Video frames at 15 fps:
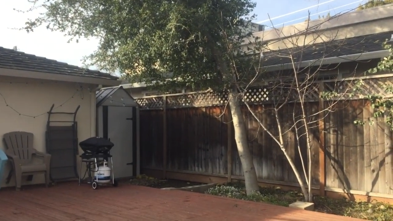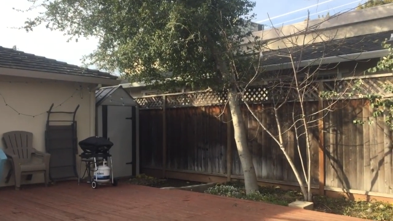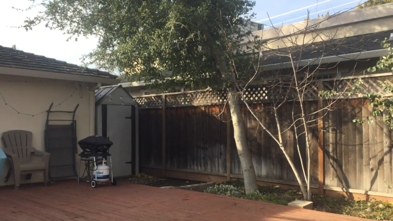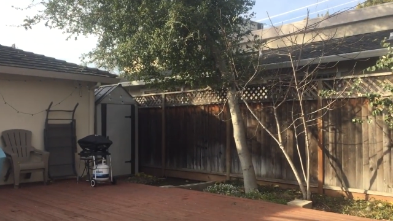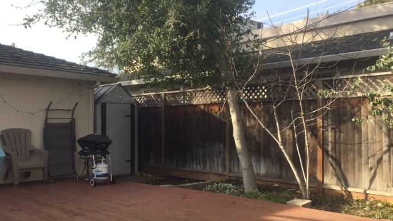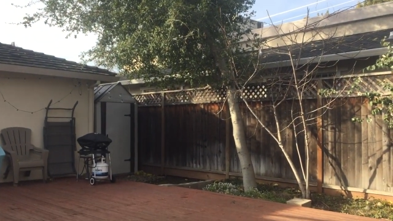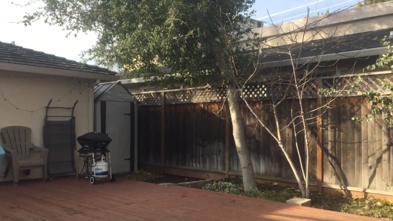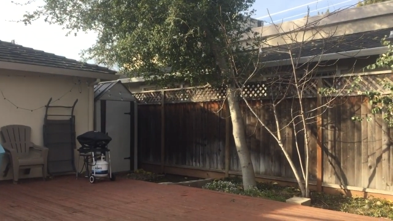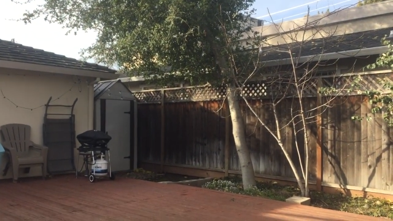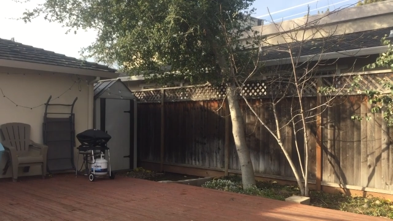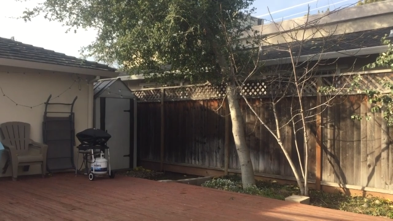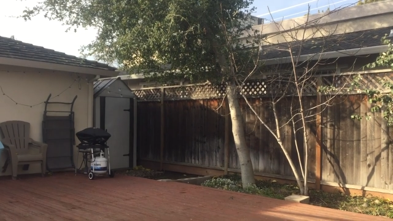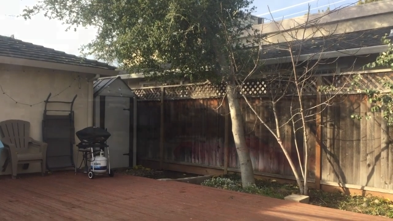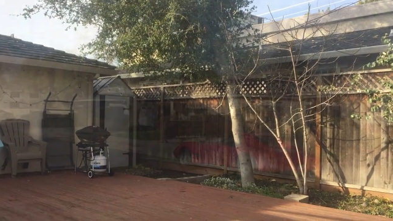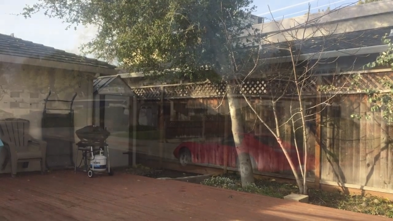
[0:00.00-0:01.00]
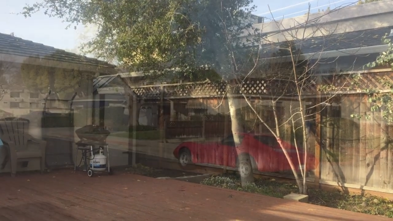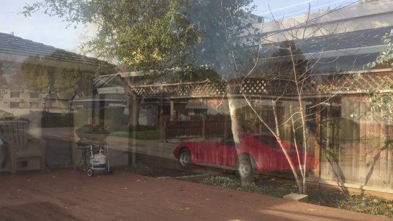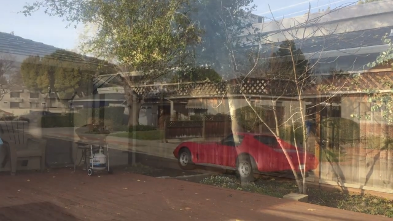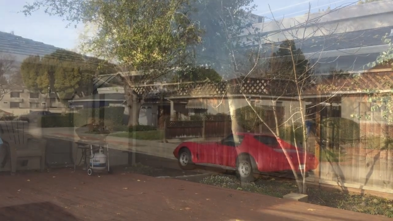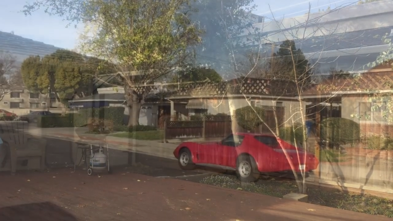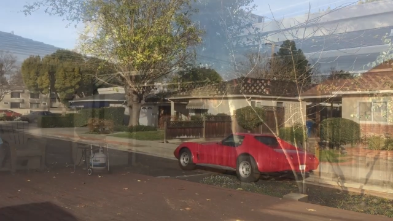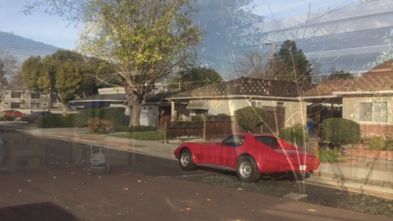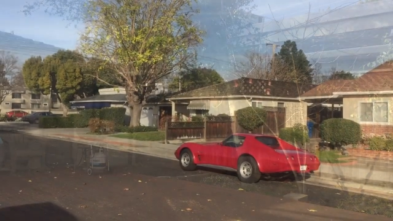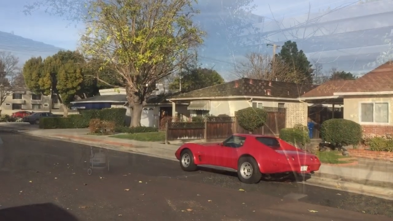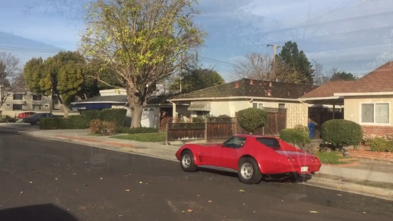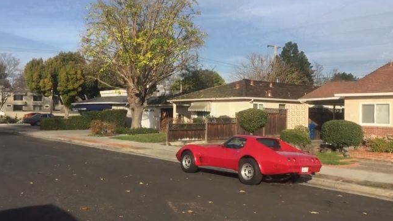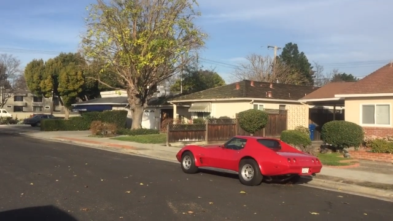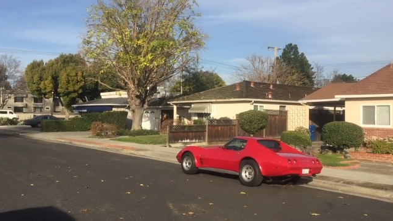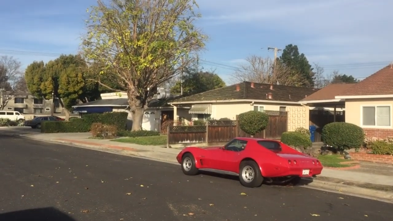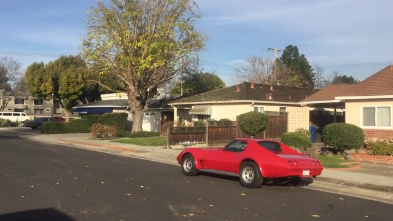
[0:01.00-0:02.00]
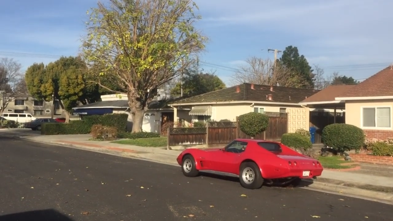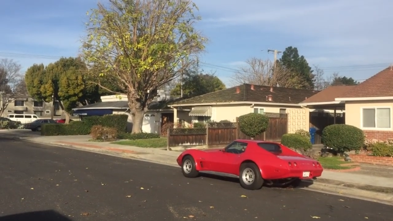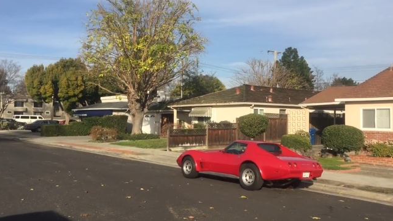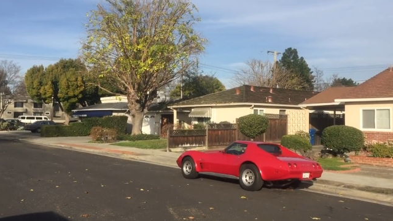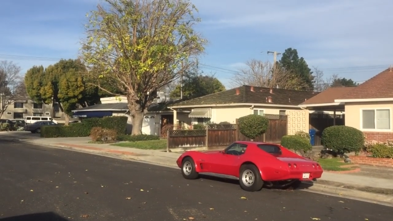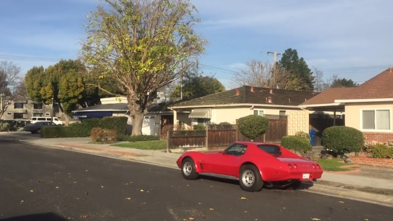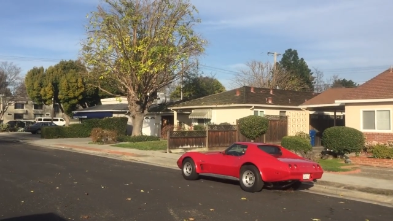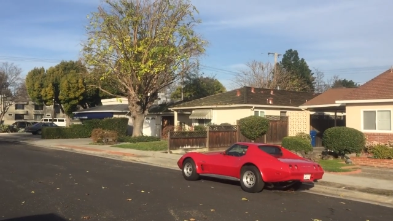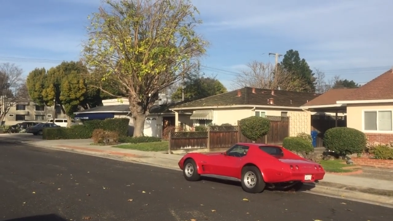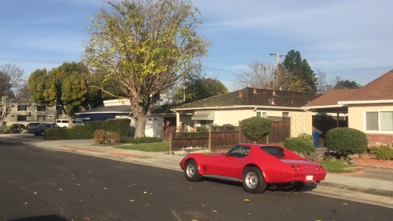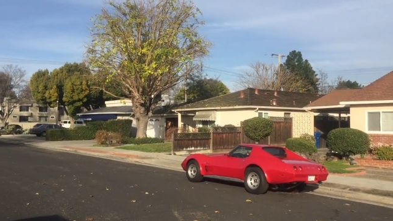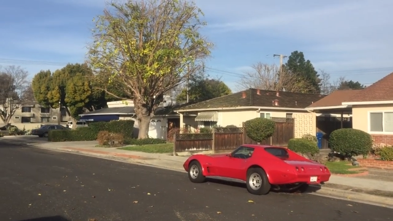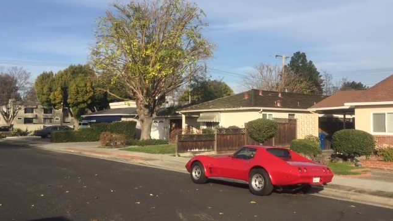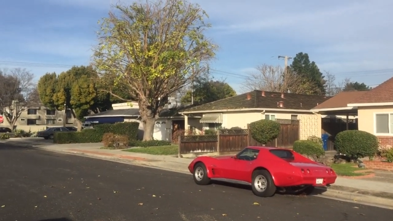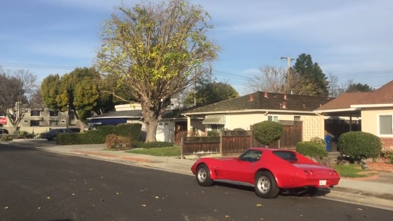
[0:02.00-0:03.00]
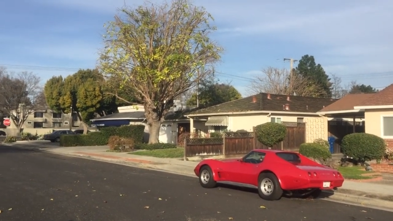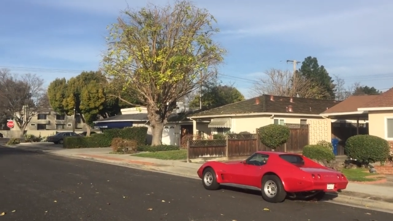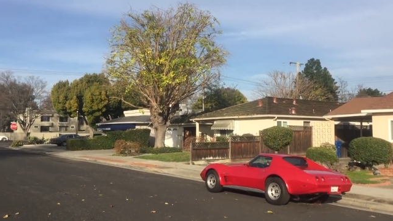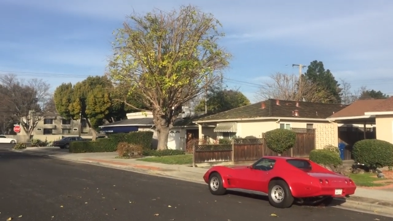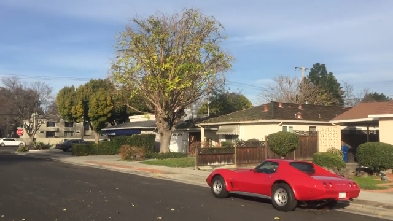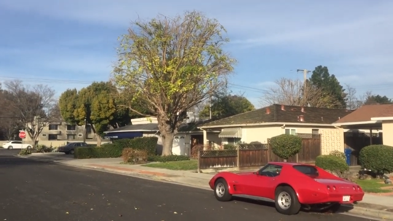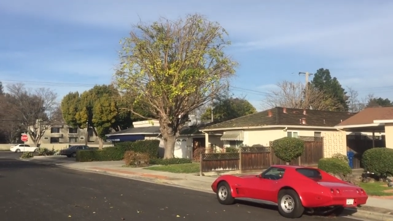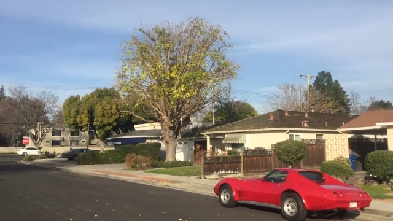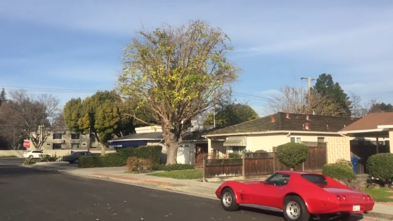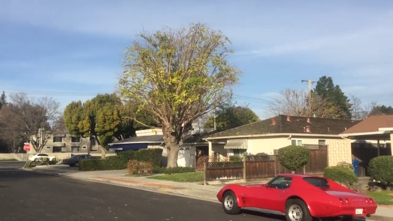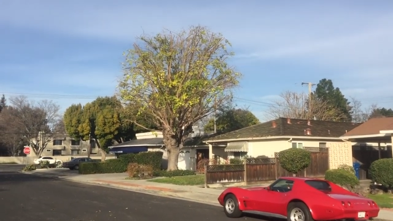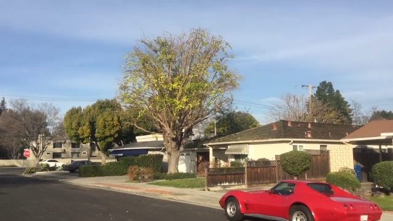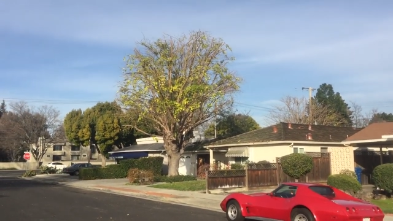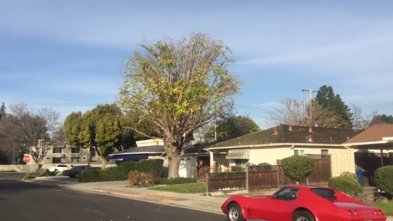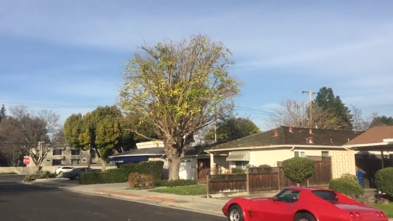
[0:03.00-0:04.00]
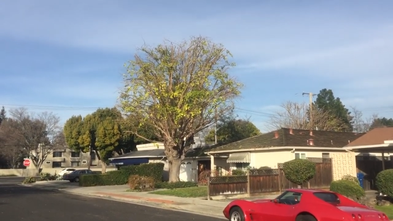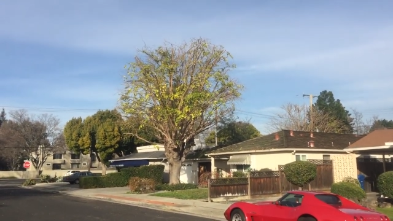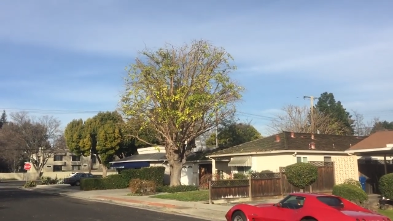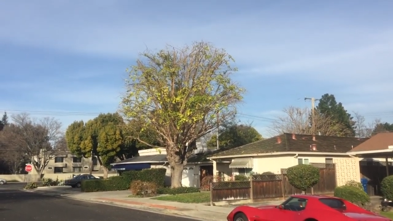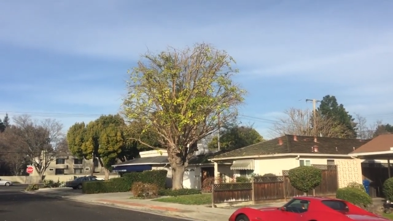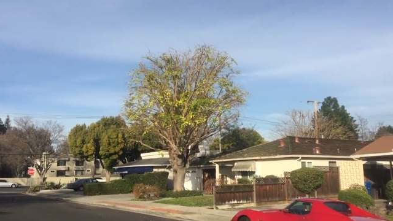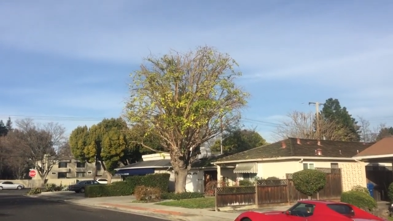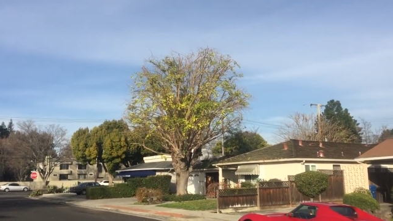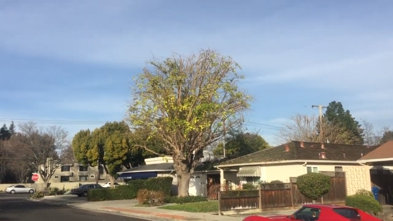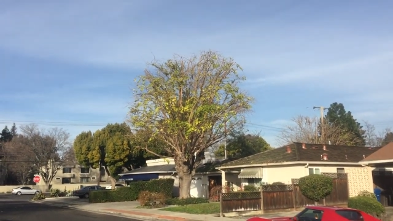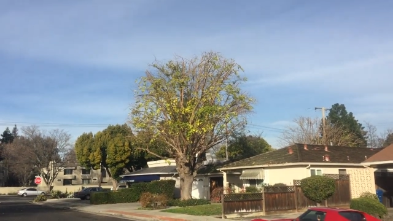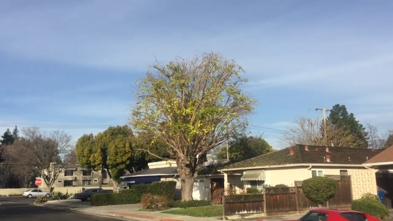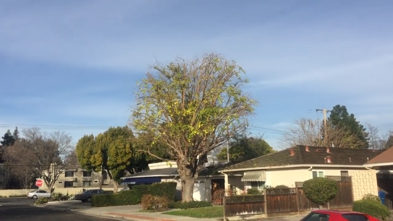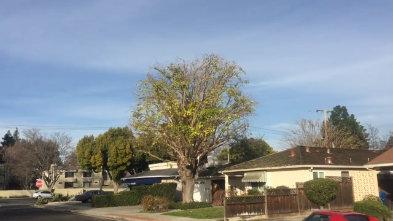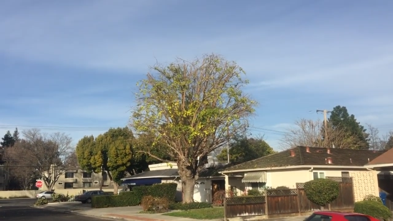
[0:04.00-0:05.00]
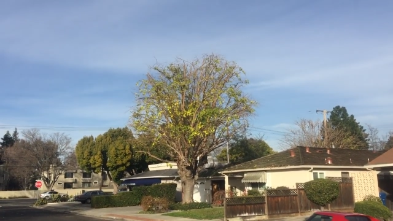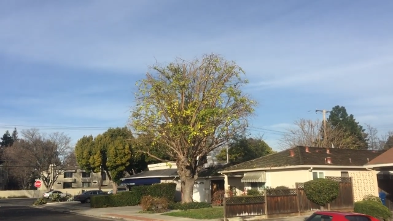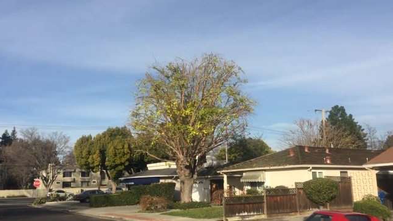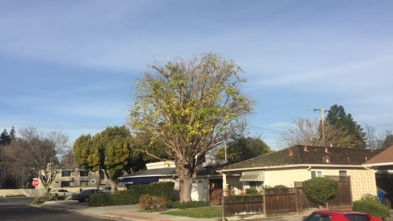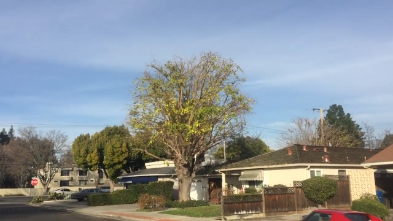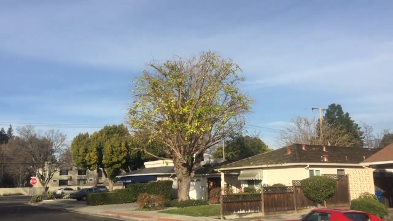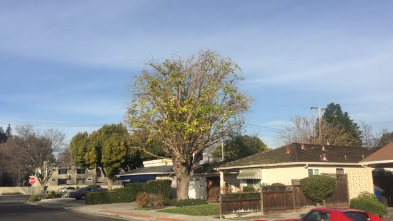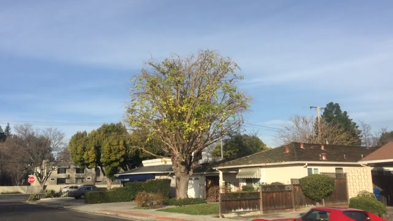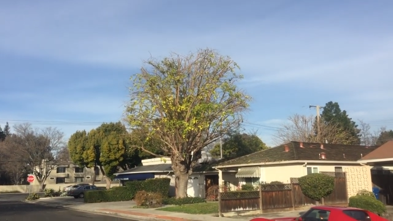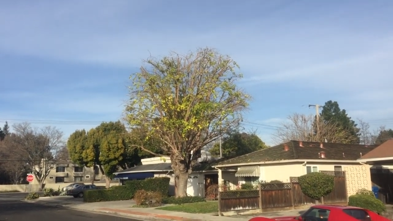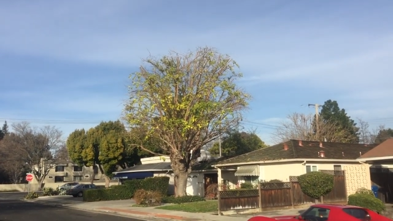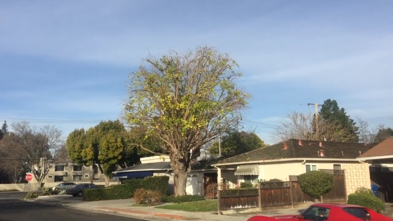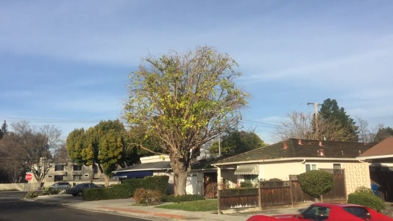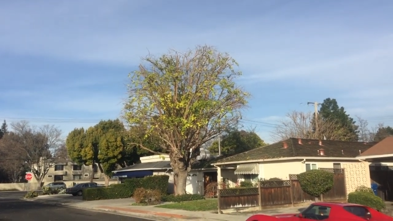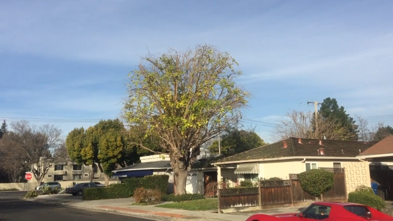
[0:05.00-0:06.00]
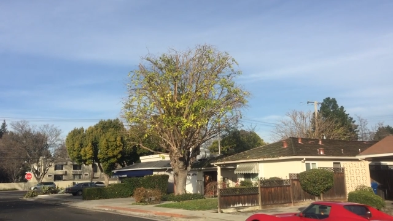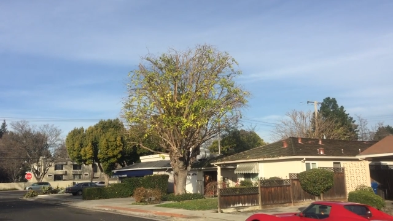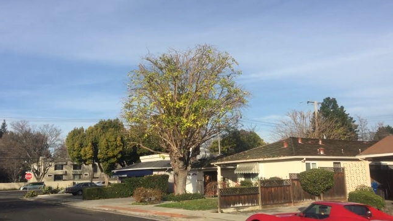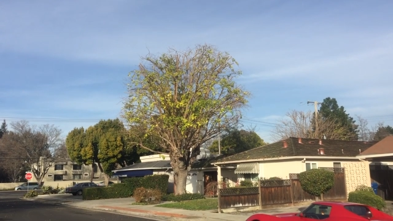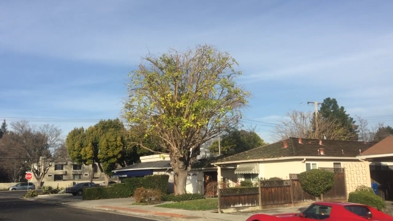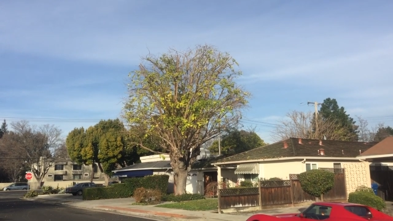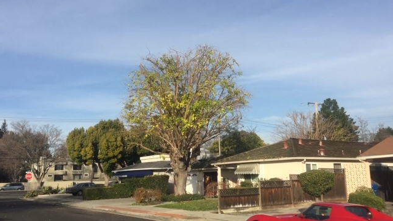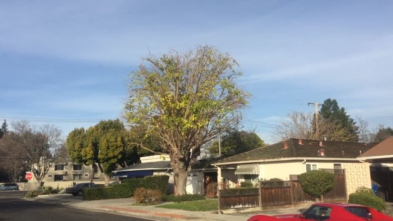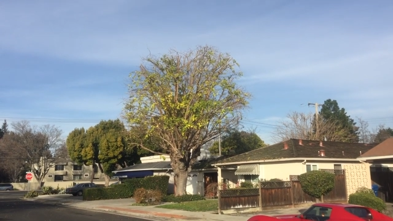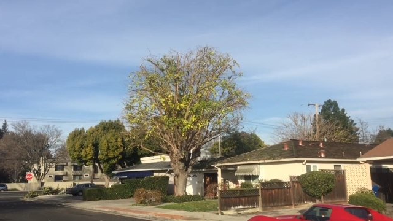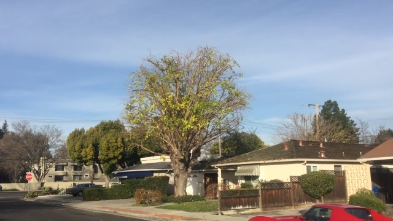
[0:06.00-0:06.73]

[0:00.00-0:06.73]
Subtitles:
Nobody's mouth can be seen.